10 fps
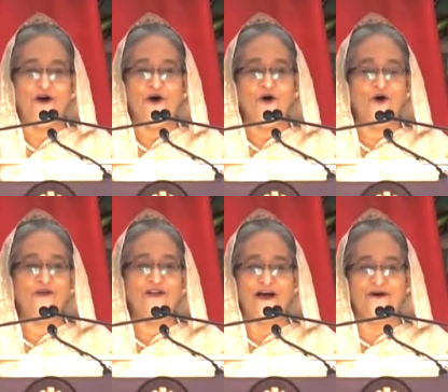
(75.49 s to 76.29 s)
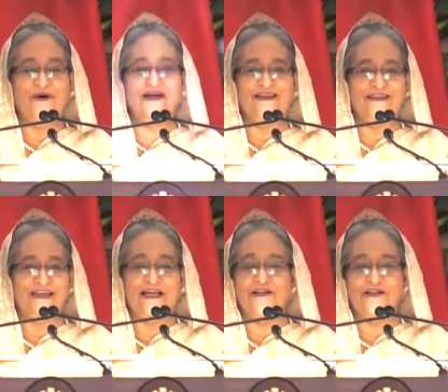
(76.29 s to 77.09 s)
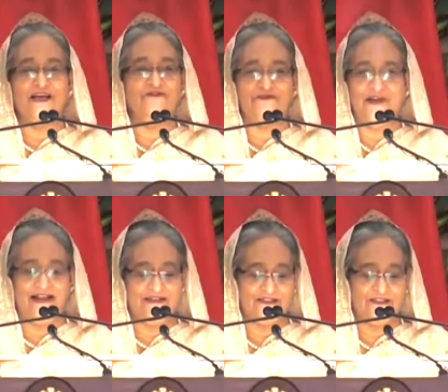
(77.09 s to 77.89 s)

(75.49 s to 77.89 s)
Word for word: all our in Indian friends.